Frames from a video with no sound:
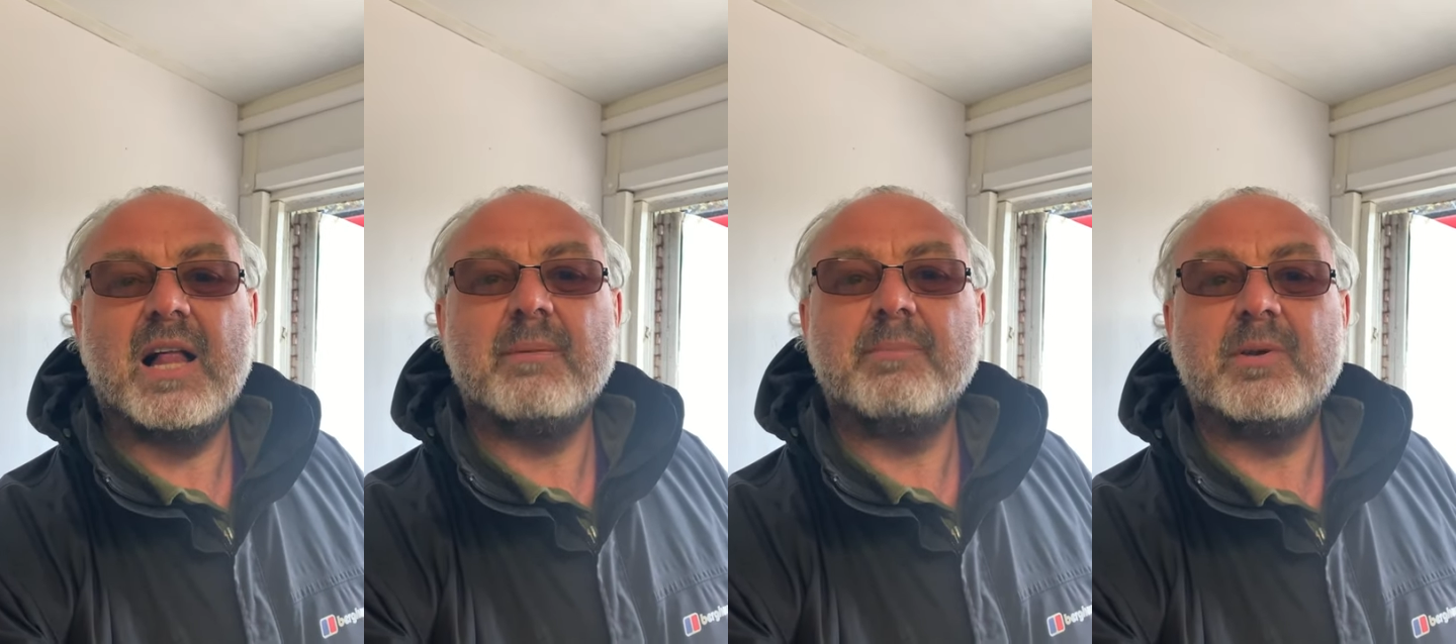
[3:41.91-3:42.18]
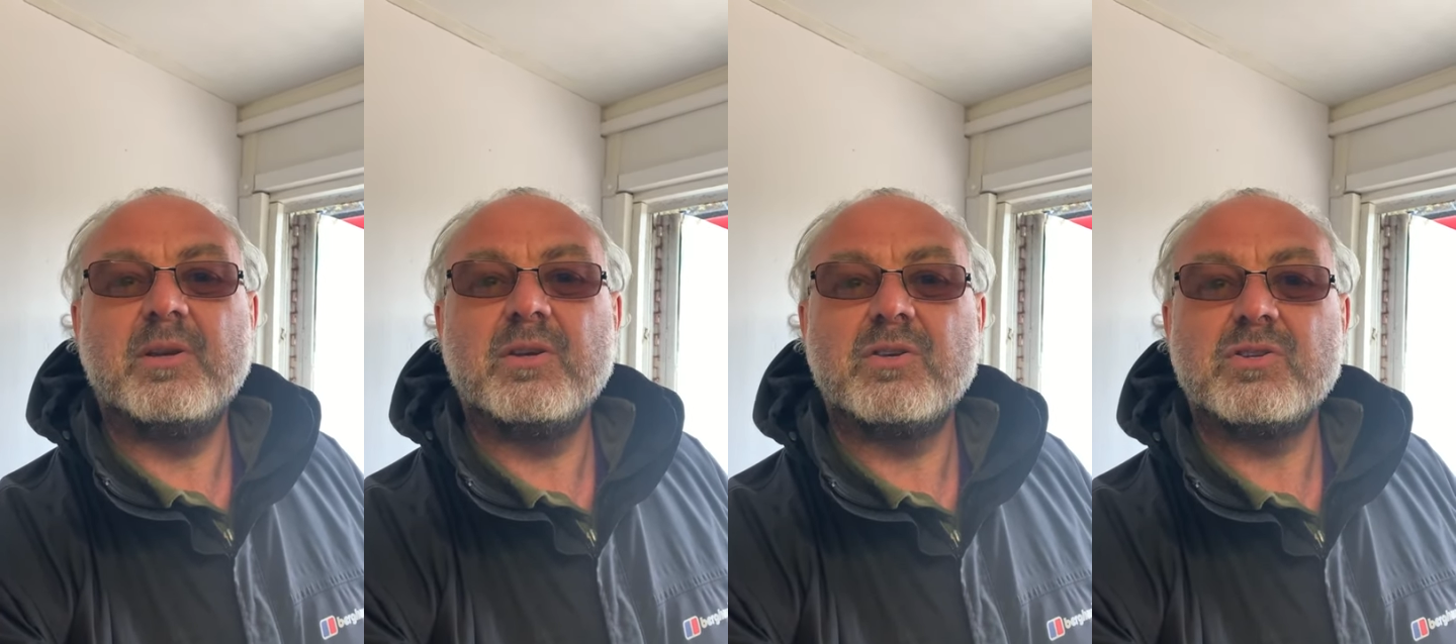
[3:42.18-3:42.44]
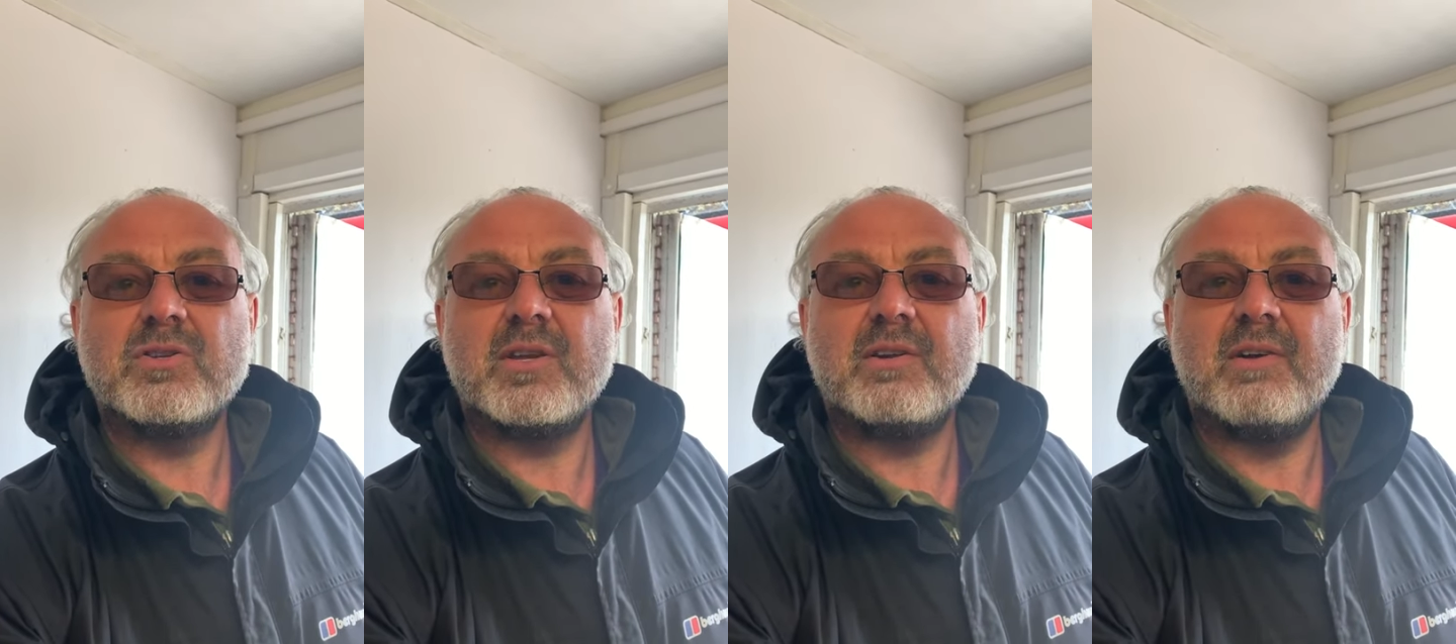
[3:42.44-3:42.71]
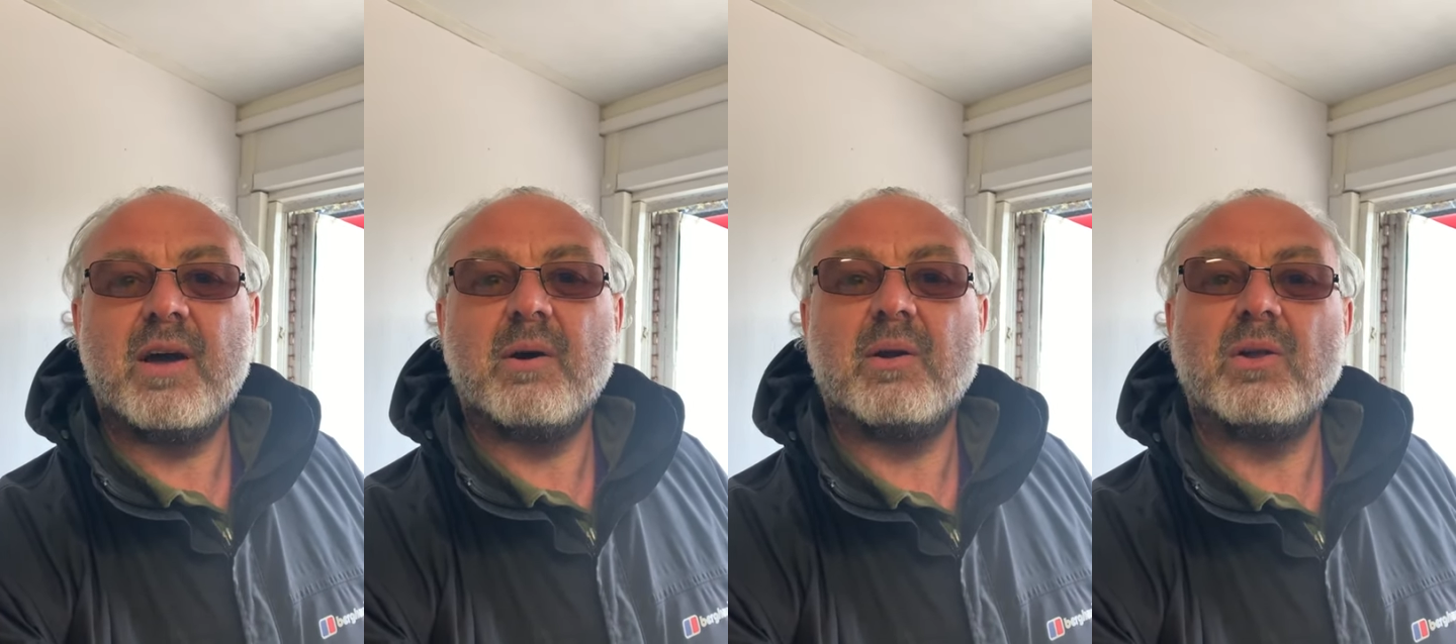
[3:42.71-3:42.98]
helping each
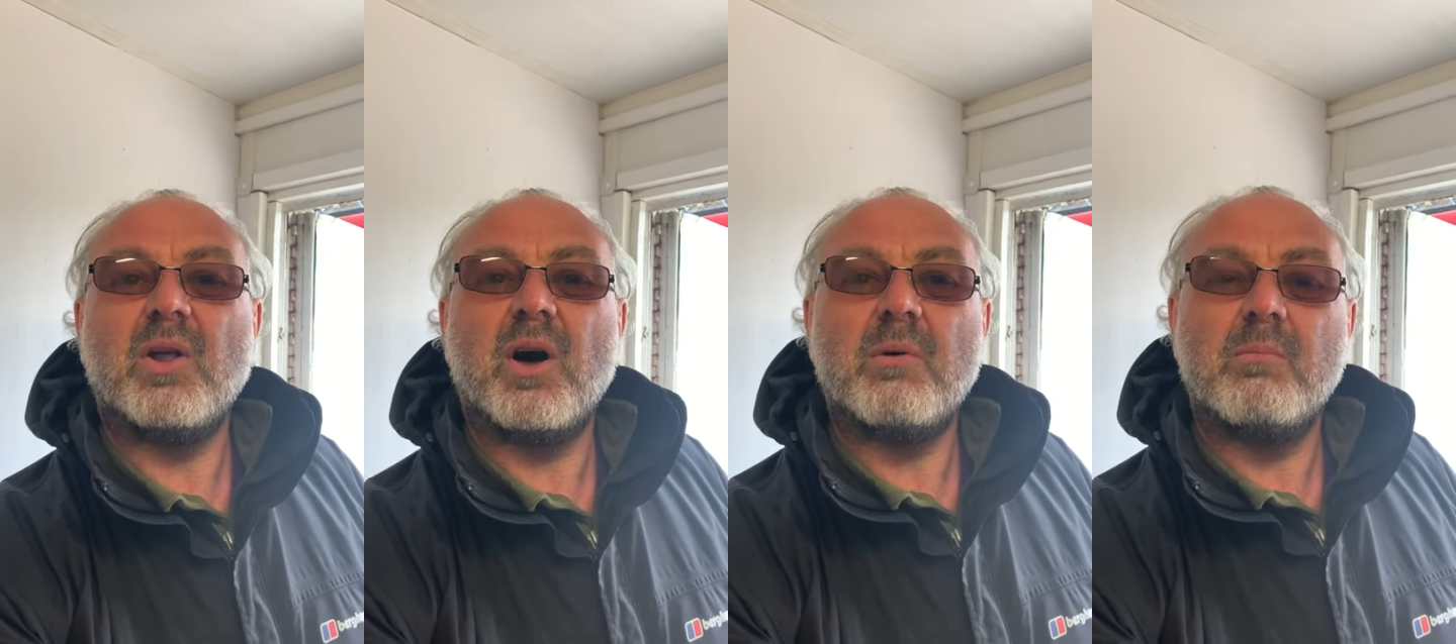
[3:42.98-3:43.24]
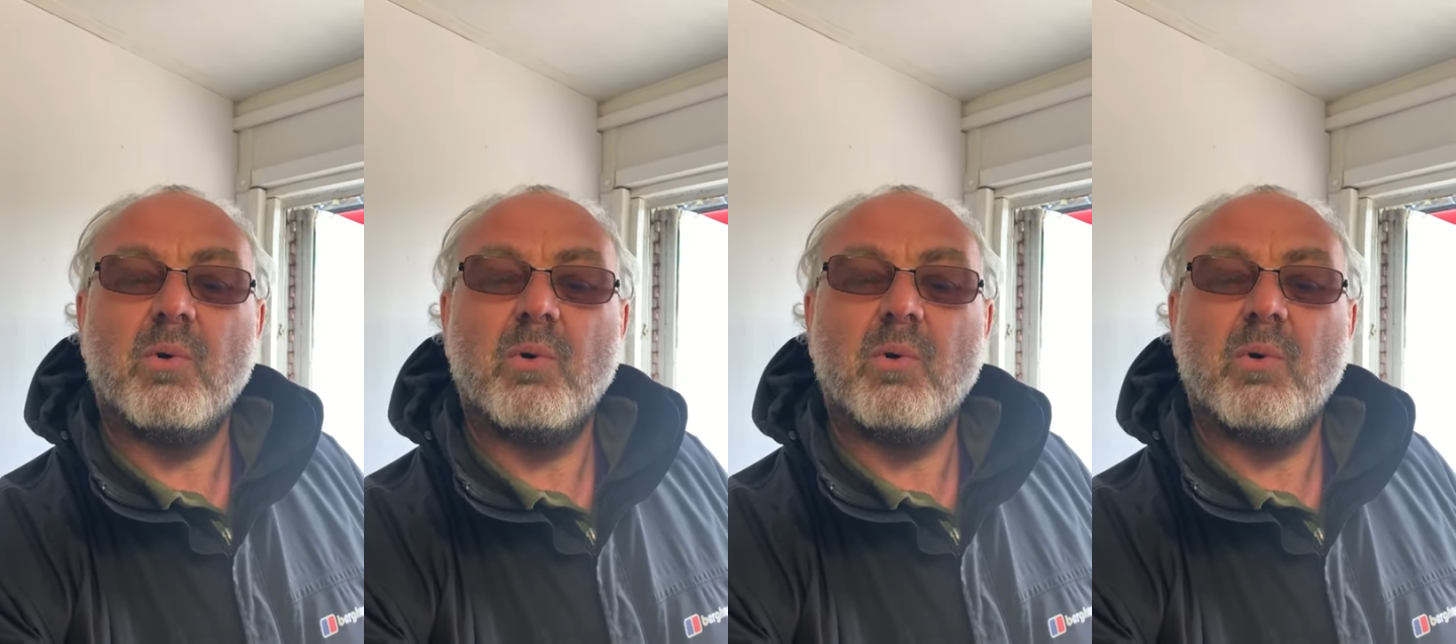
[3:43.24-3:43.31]
other out a lot